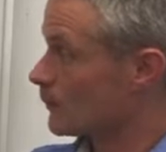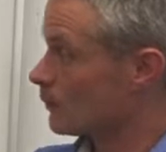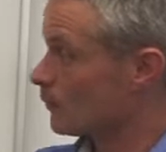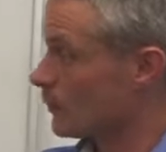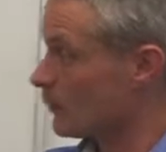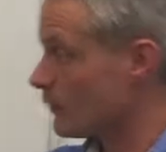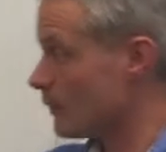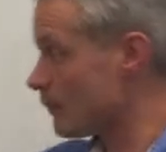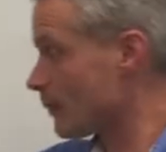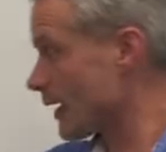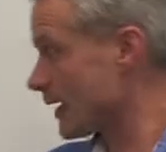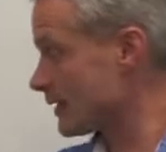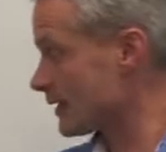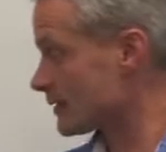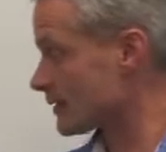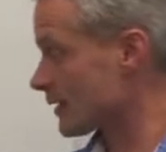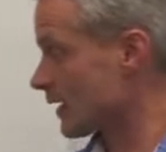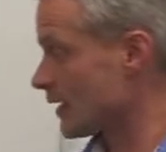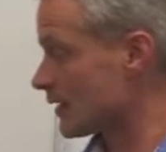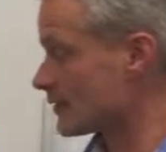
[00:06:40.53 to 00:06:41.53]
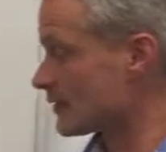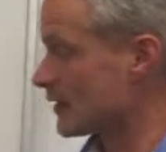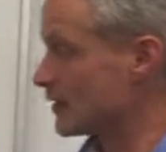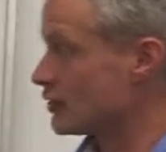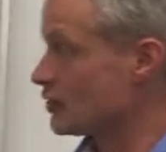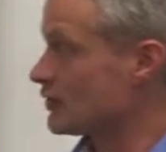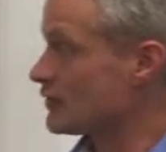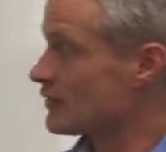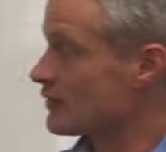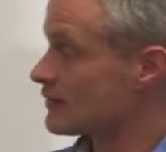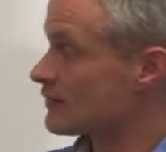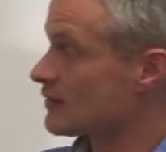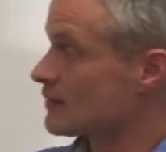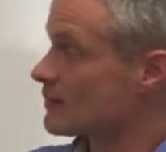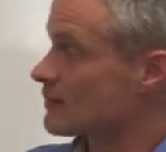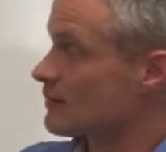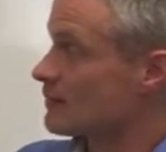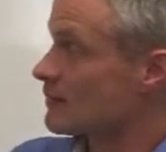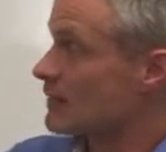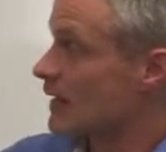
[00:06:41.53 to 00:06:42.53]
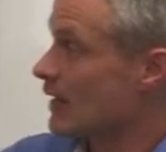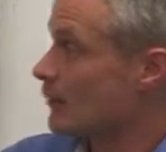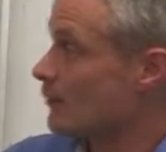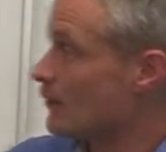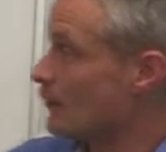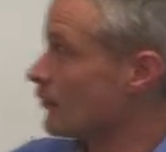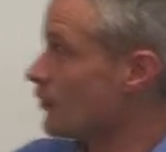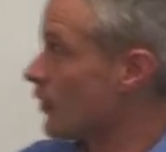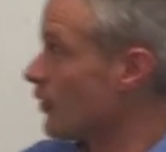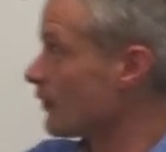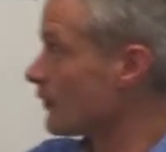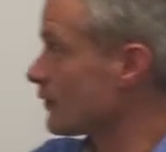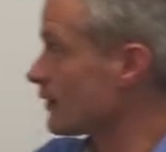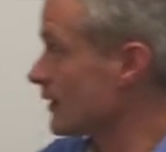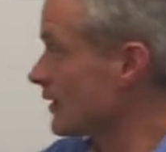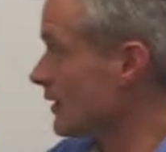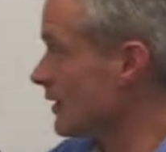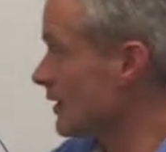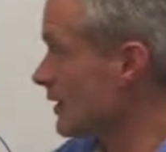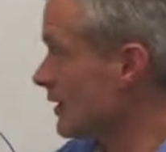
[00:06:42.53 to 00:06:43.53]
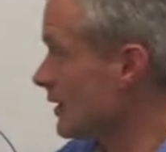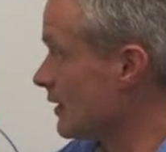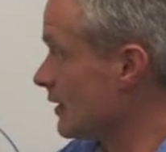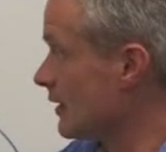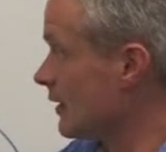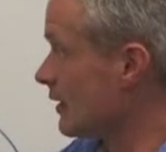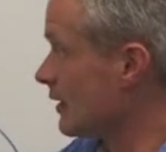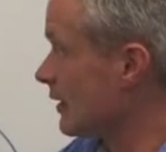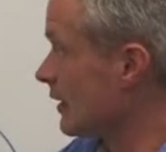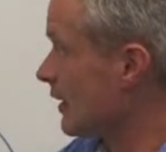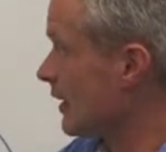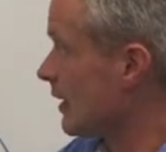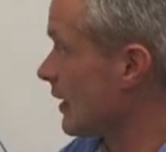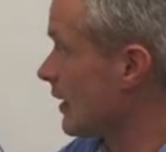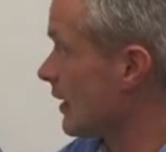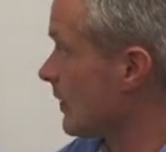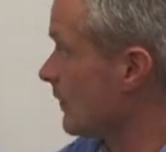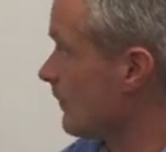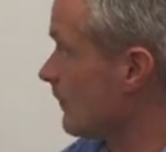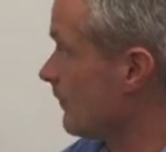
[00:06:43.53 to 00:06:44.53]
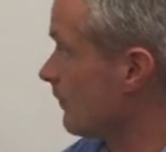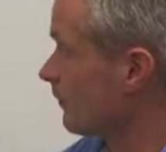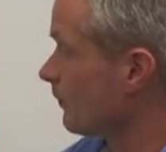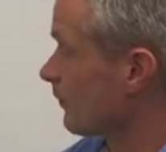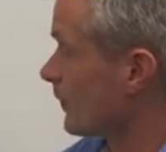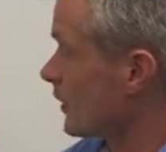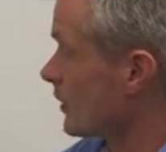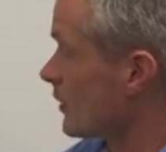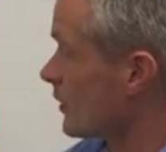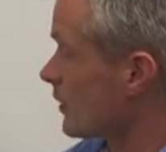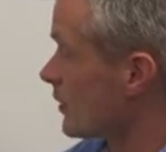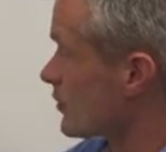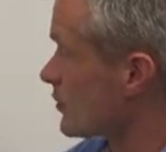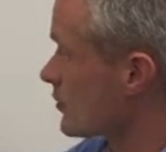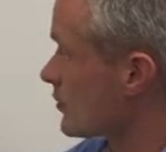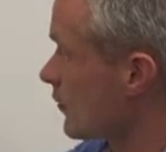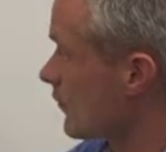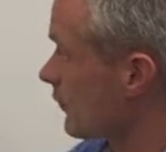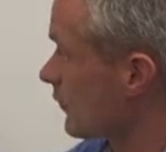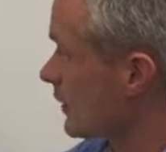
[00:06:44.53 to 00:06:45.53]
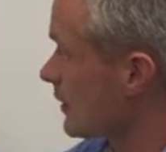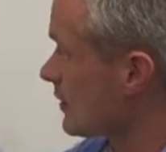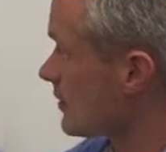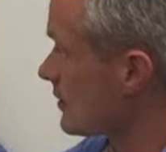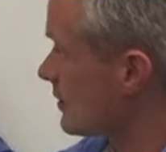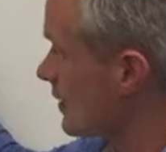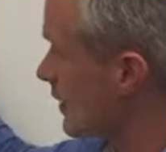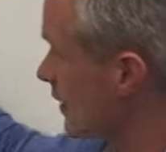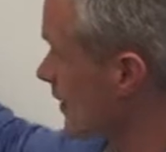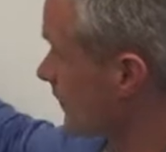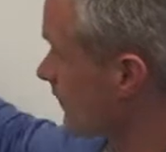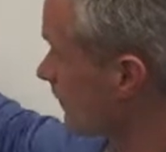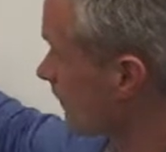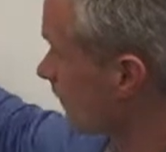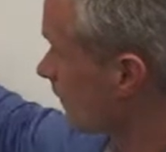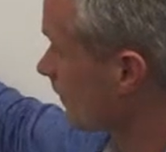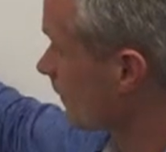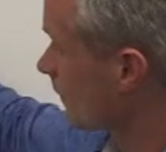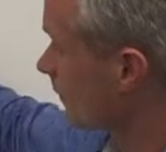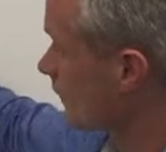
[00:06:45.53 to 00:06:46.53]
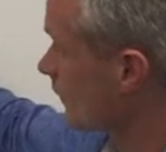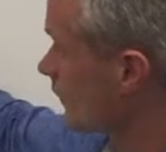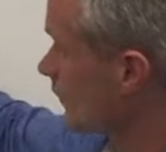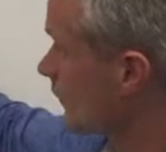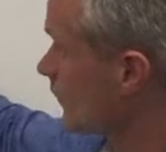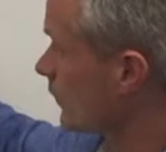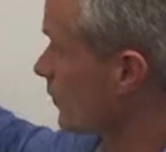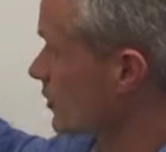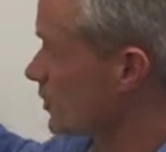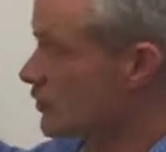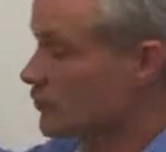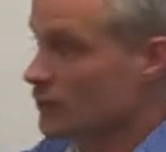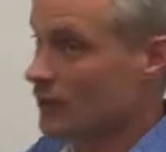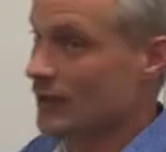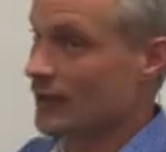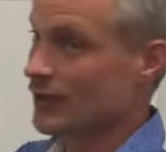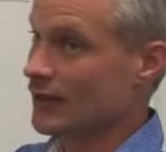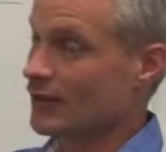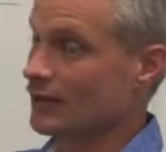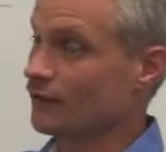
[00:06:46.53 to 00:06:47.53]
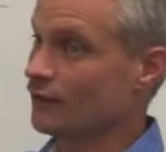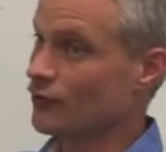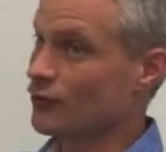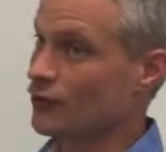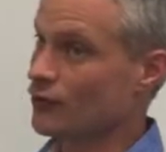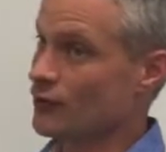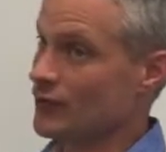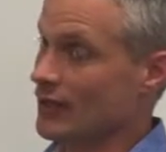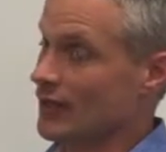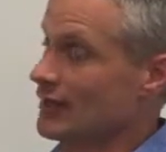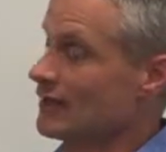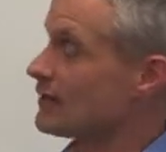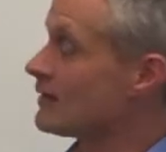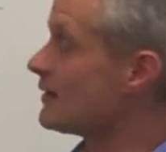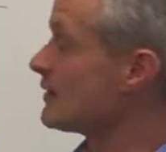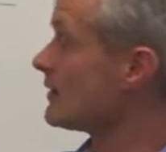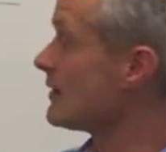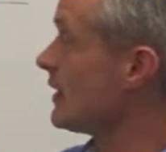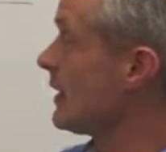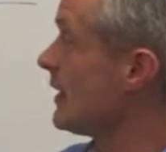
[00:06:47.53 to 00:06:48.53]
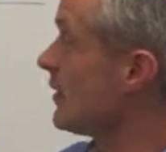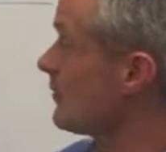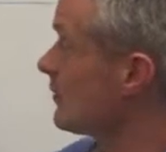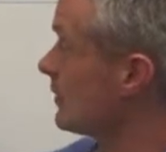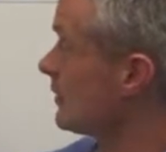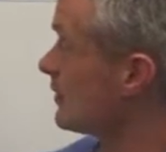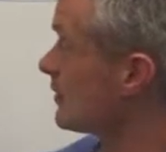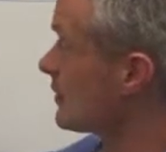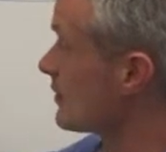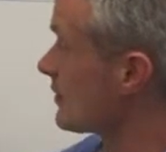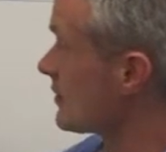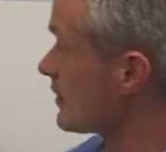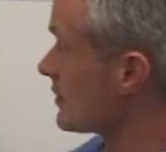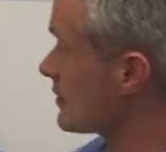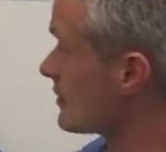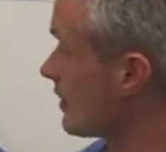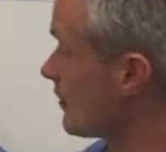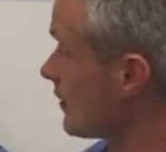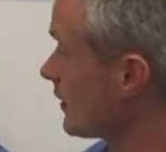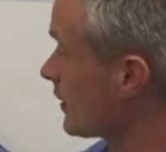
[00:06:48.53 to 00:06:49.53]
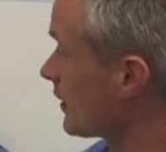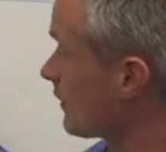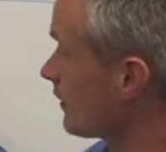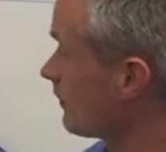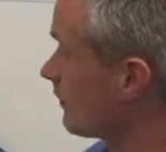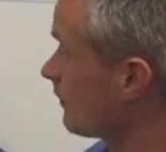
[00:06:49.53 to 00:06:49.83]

when we break this kind of digestive system down, we've got the esophagus here, which is where the food enters down into the stomach.